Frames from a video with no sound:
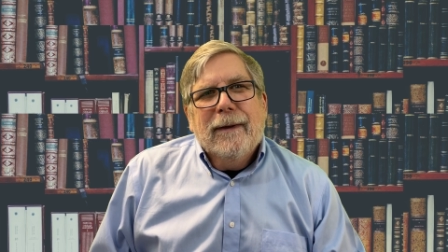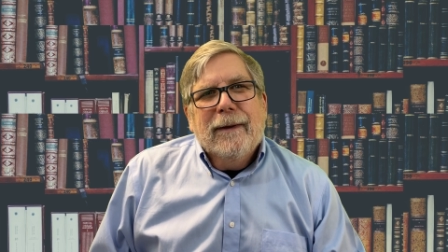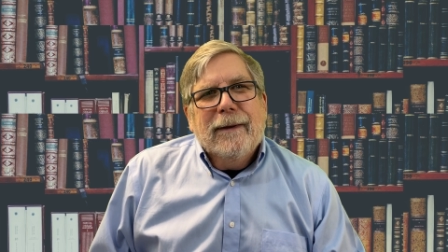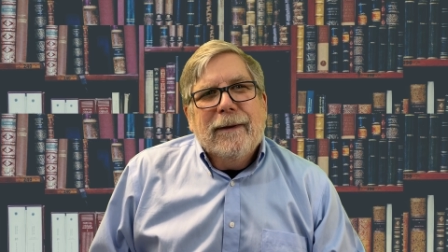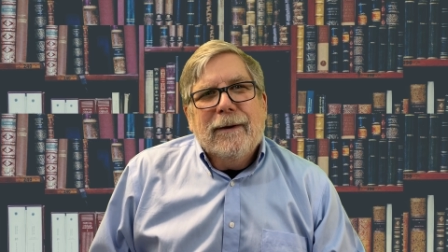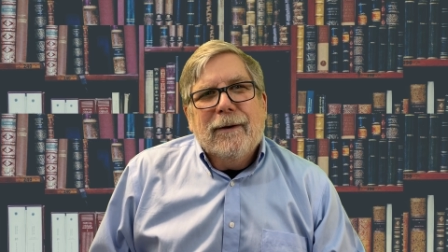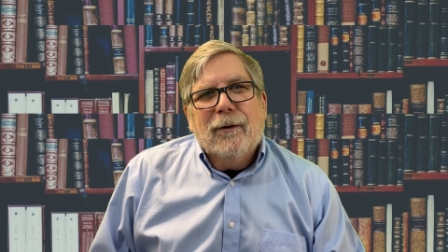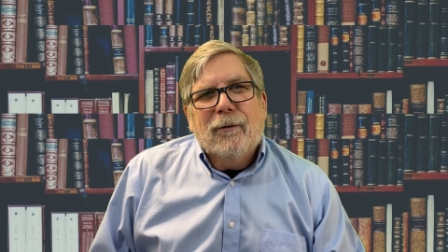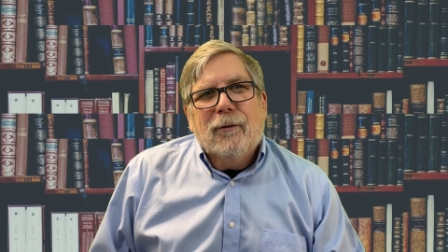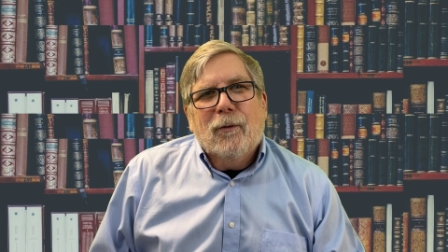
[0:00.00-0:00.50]

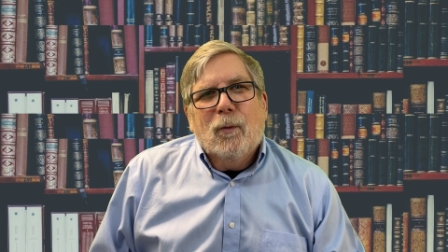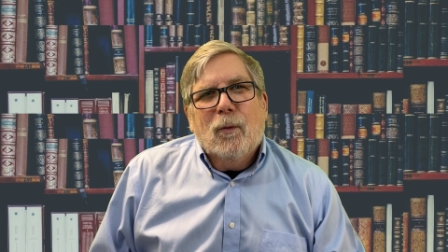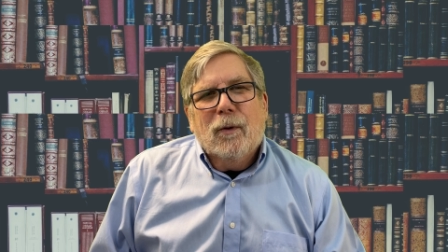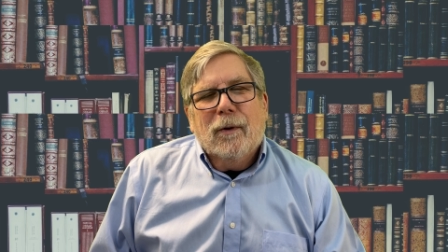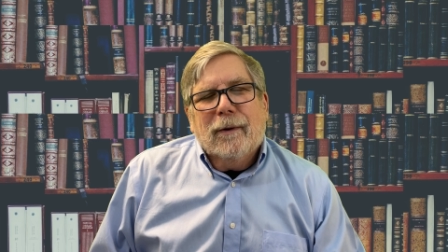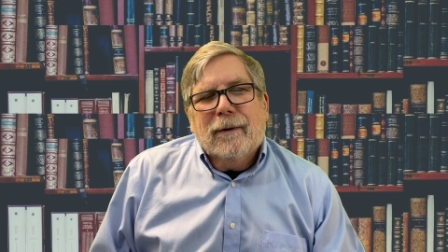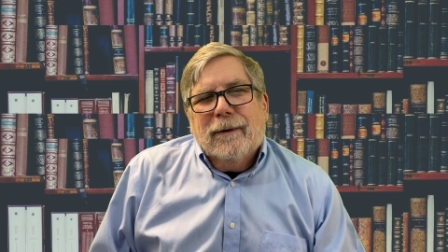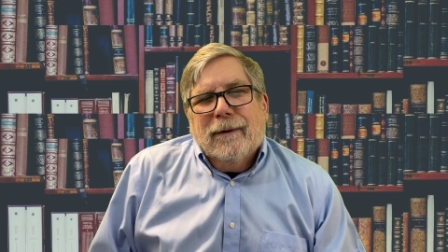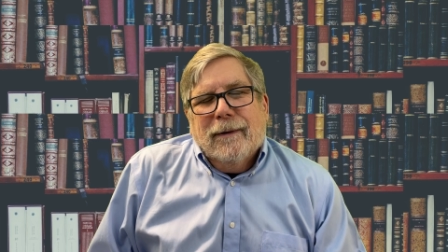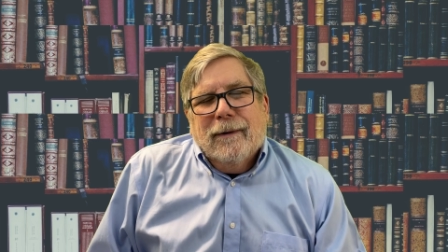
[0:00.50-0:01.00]
you know to
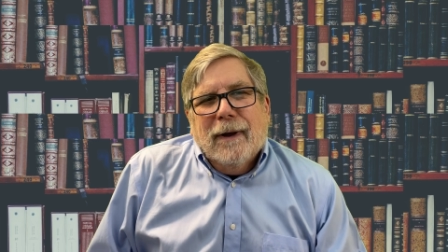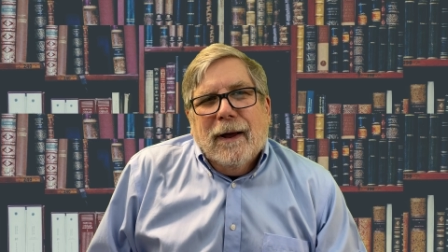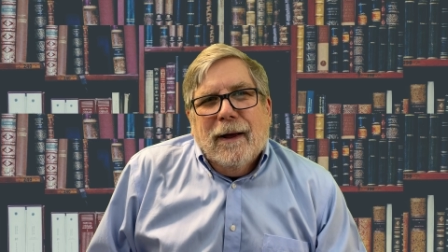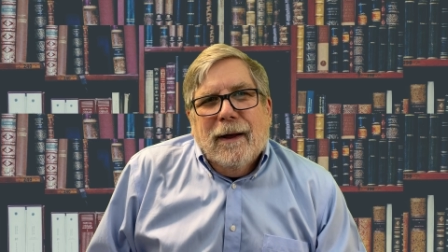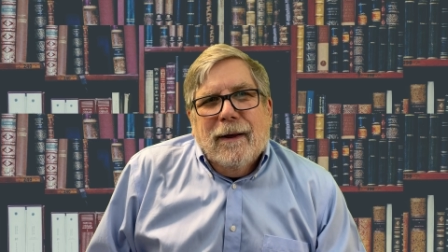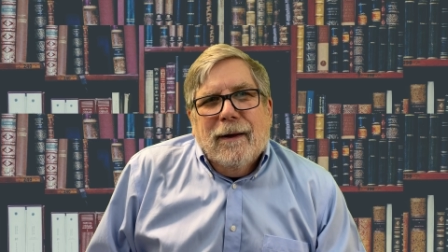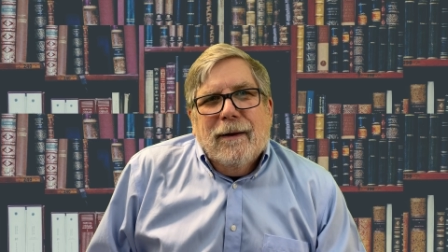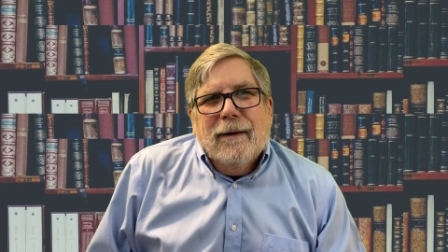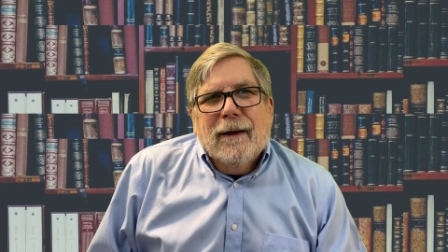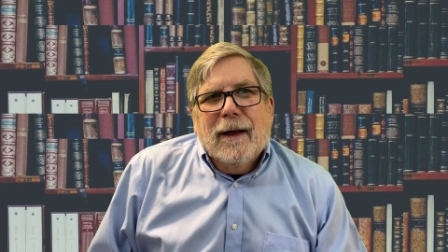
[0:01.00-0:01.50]
work
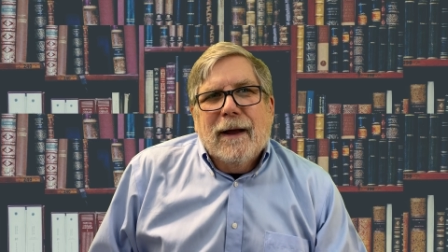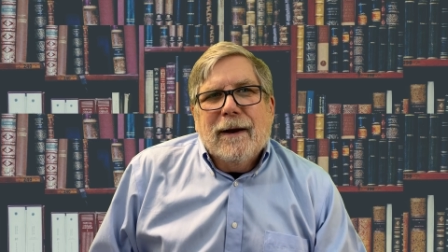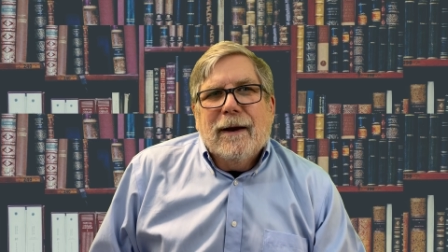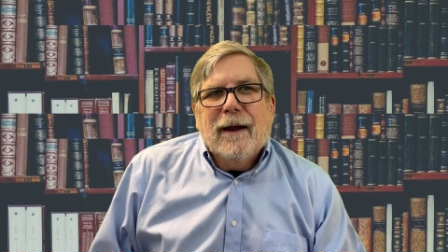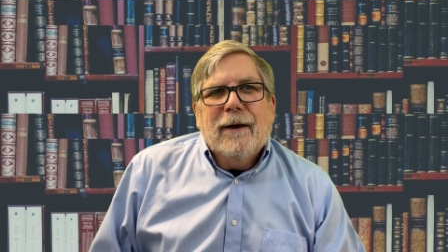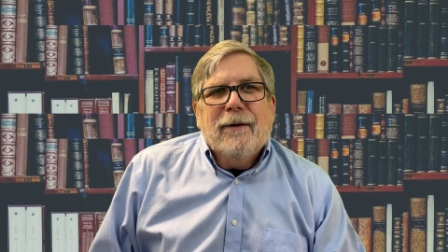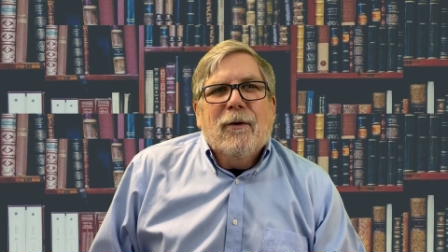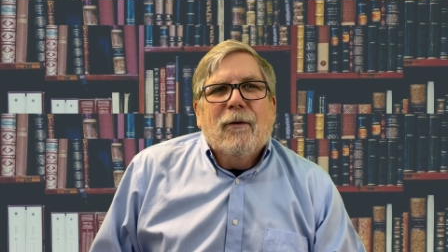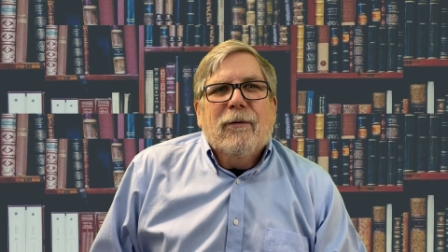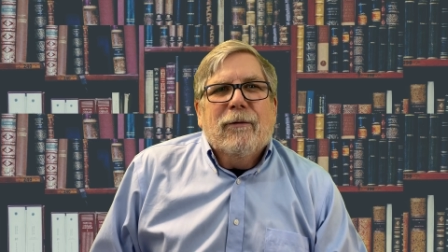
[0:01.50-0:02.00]
uh, I,
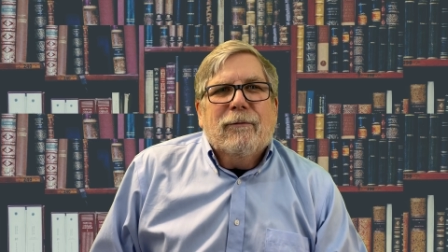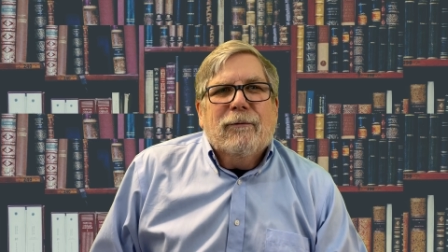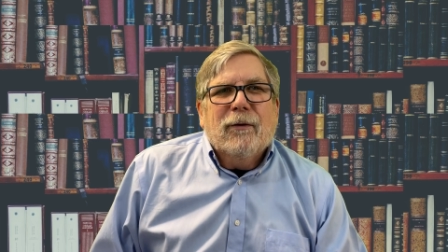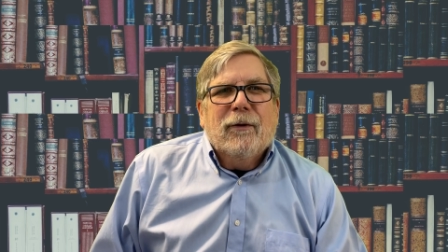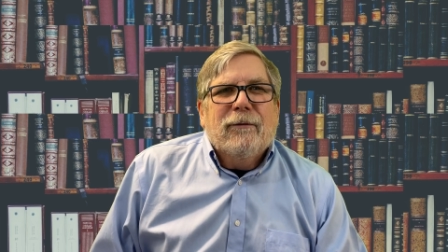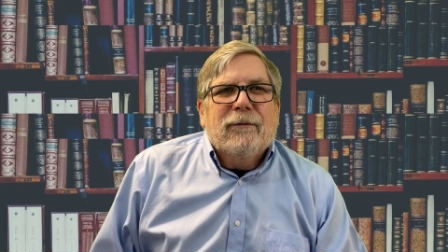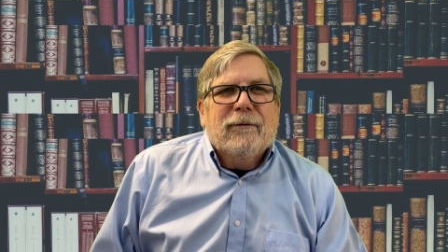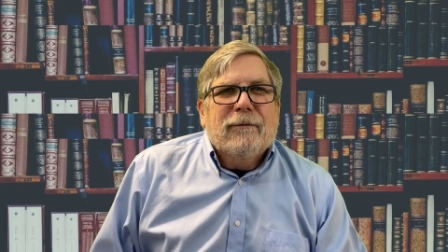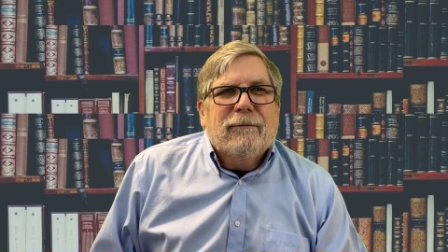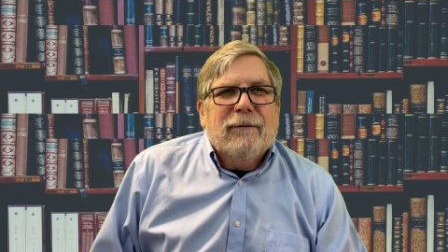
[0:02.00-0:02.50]
I, know the friends and